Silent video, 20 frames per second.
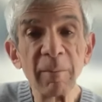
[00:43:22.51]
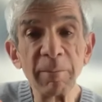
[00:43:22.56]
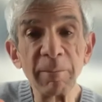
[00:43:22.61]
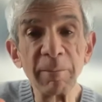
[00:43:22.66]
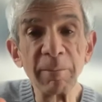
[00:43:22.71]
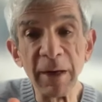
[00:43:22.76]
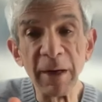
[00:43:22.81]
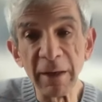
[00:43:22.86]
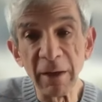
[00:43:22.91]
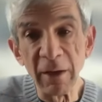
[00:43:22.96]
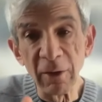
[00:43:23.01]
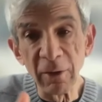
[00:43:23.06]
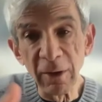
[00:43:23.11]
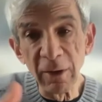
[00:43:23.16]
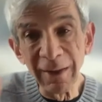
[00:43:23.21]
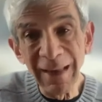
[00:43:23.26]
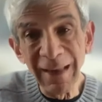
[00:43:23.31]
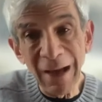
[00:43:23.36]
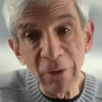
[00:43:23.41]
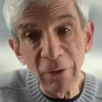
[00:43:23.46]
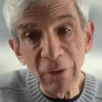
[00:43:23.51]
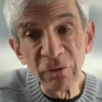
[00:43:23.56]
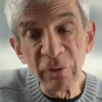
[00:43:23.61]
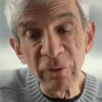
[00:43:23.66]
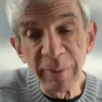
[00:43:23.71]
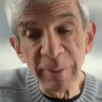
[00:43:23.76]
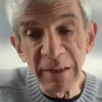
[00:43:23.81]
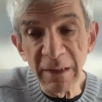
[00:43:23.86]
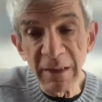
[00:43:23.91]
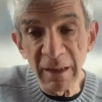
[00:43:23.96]
but are allowed
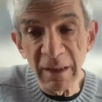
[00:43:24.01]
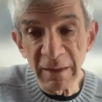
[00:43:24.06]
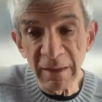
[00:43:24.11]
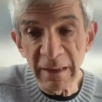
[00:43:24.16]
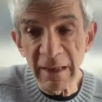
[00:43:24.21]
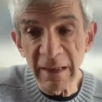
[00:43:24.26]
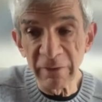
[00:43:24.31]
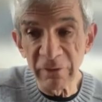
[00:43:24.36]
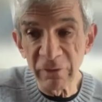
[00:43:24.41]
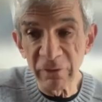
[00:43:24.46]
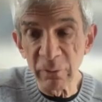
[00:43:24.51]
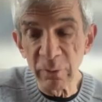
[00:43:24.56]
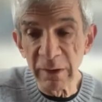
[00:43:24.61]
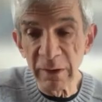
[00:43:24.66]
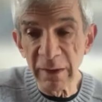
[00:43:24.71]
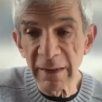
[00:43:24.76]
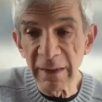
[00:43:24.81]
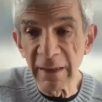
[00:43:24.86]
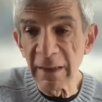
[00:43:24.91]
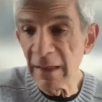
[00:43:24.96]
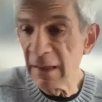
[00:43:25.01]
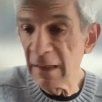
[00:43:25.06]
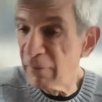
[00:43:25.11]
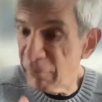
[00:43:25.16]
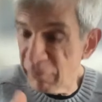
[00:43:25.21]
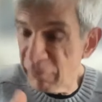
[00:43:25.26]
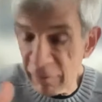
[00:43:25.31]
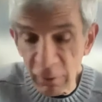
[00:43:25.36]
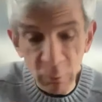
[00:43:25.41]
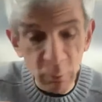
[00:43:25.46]
to be non cancer related
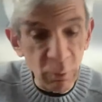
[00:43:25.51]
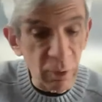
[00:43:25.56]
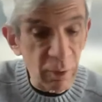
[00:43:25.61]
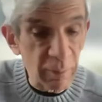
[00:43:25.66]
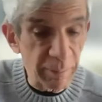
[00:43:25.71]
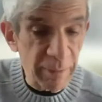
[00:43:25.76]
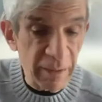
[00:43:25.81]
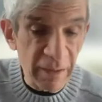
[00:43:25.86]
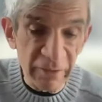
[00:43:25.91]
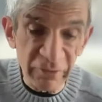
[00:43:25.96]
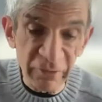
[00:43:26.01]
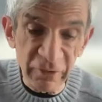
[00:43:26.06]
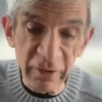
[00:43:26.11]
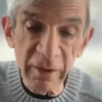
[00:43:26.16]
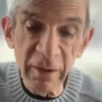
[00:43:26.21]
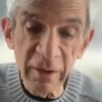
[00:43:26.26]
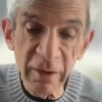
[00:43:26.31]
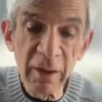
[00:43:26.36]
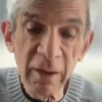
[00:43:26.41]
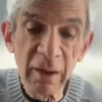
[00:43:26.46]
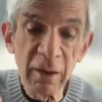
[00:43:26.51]
if there were a patient